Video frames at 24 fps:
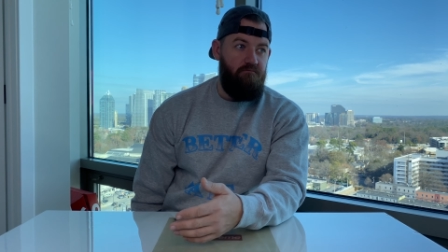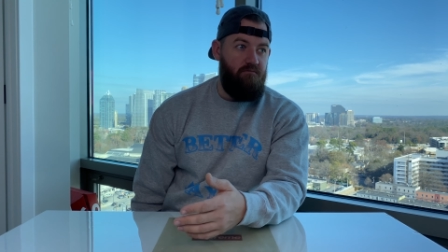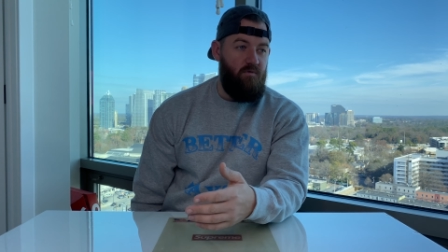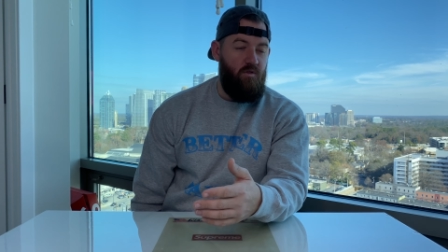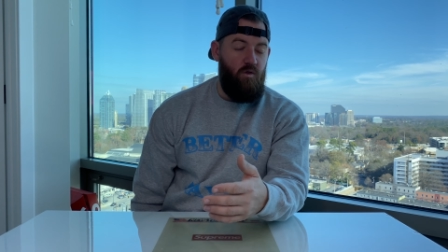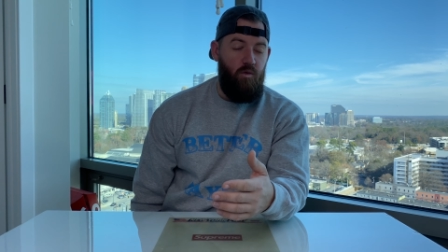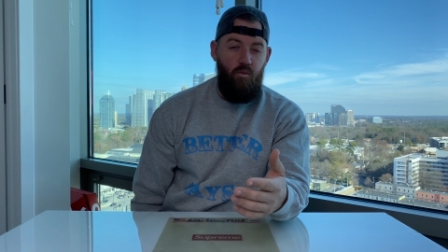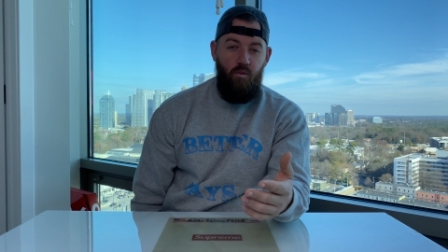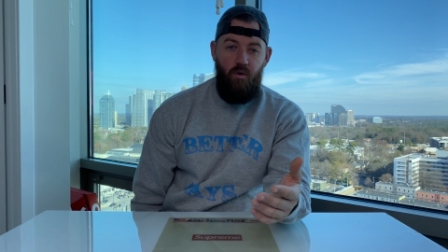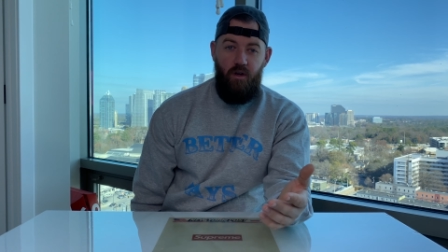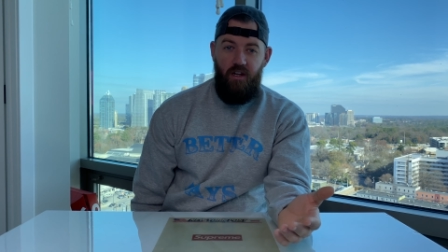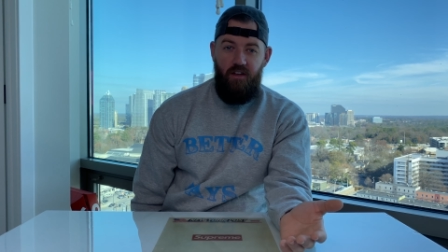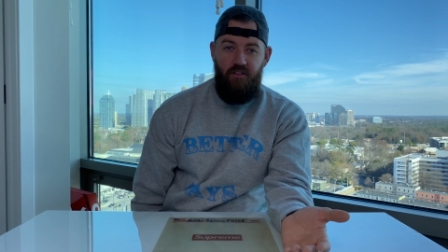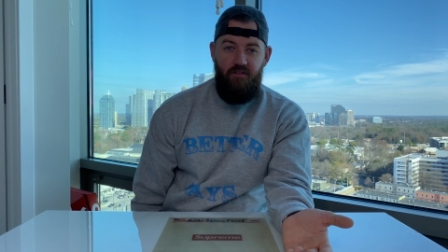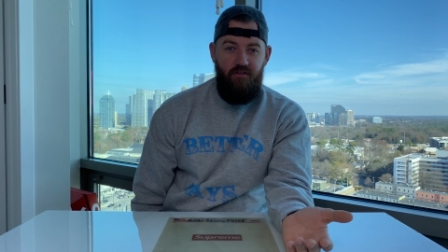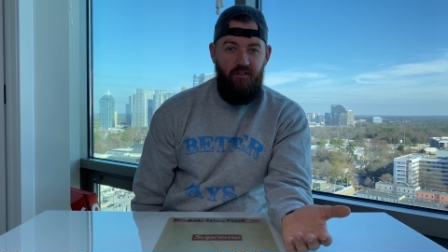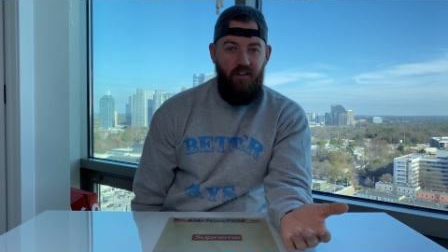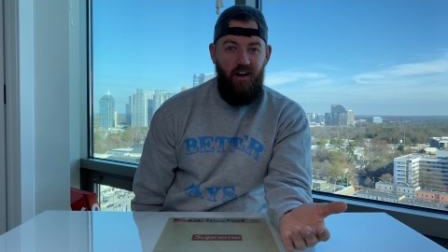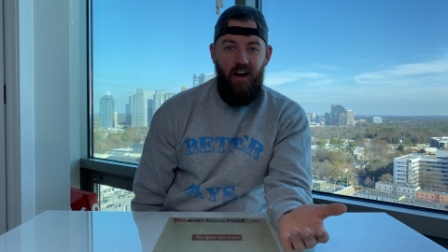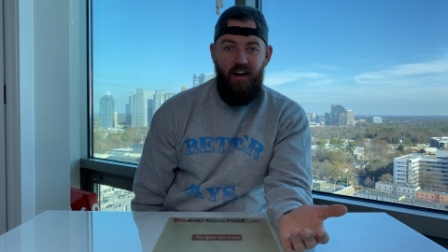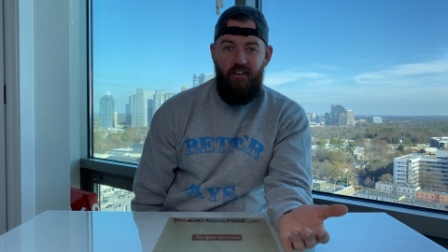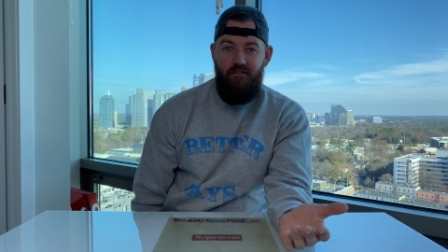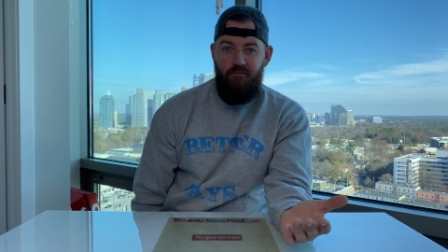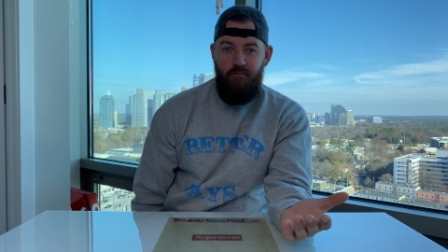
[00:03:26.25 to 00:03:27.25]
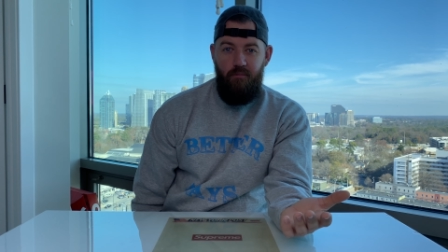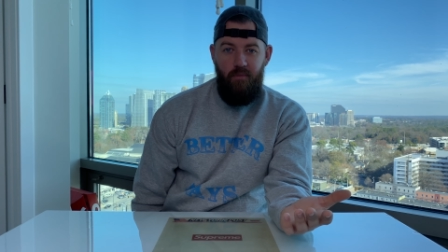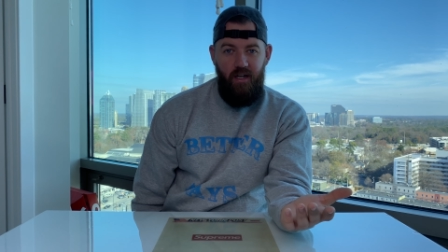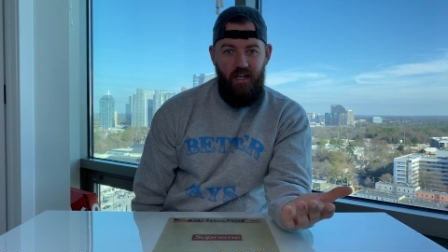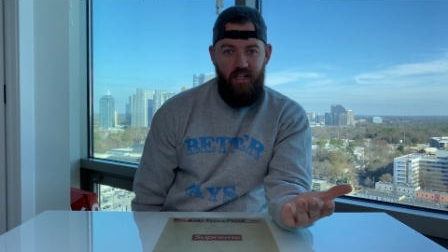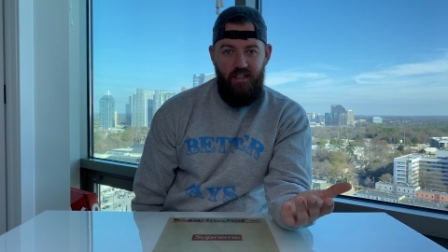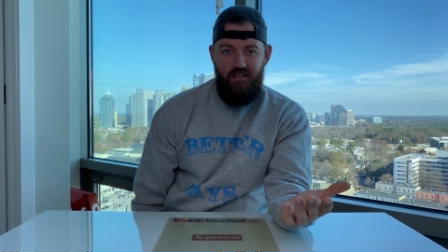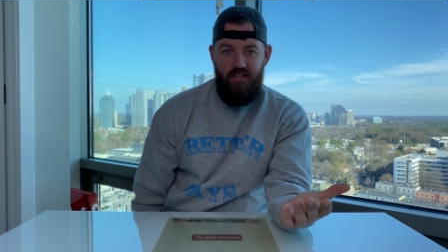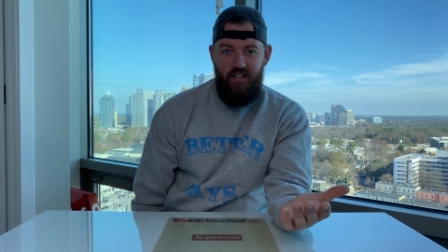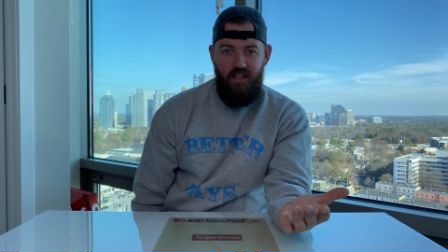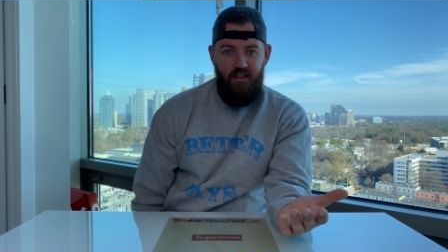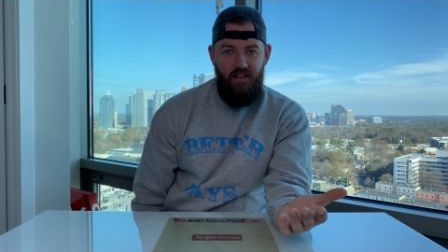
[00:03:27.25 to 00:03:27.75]
25
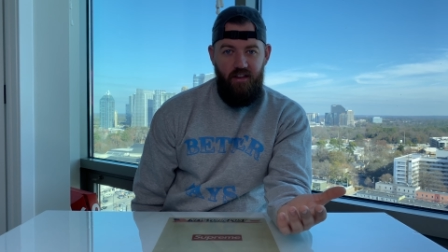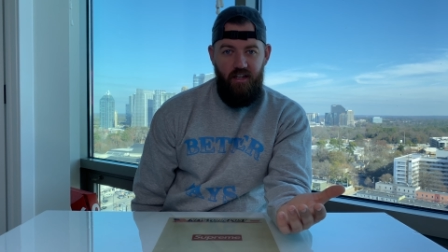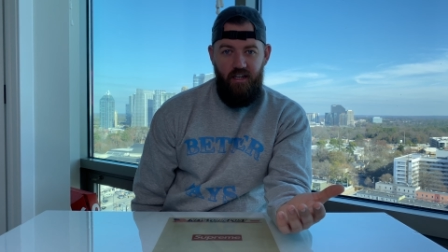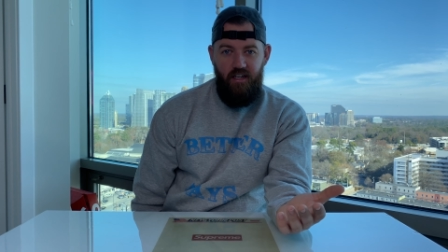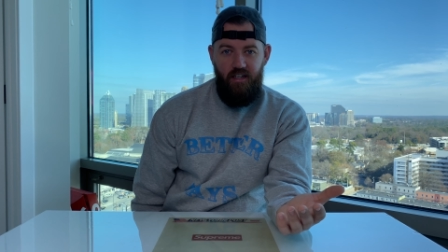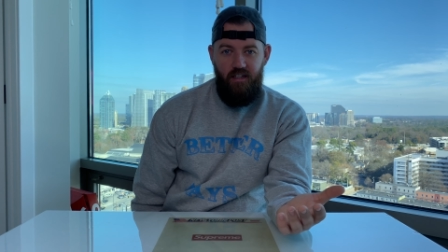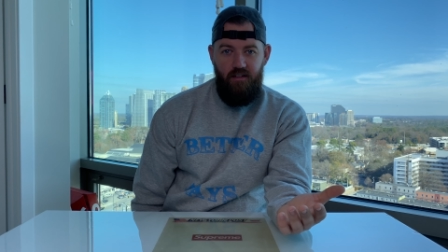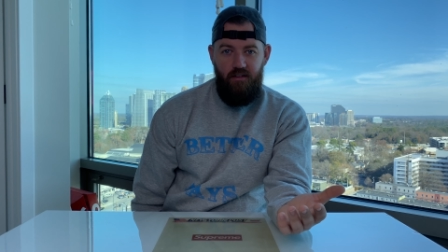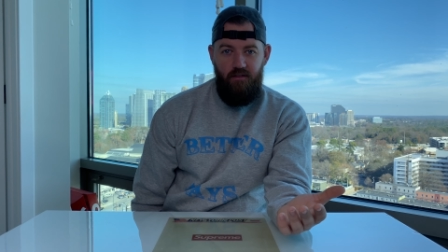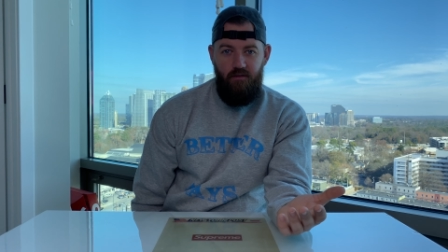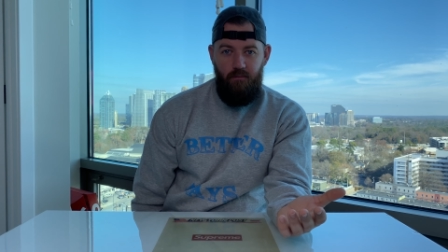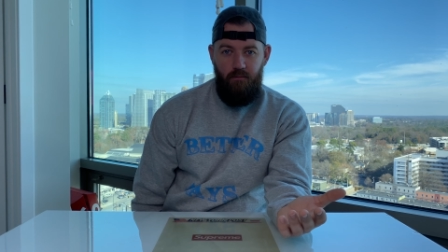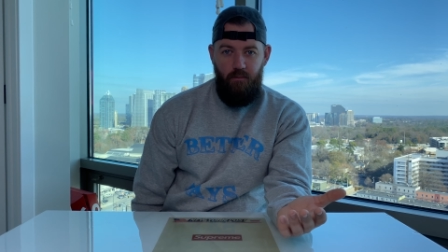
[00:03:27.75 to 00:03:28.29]
minutes, I think,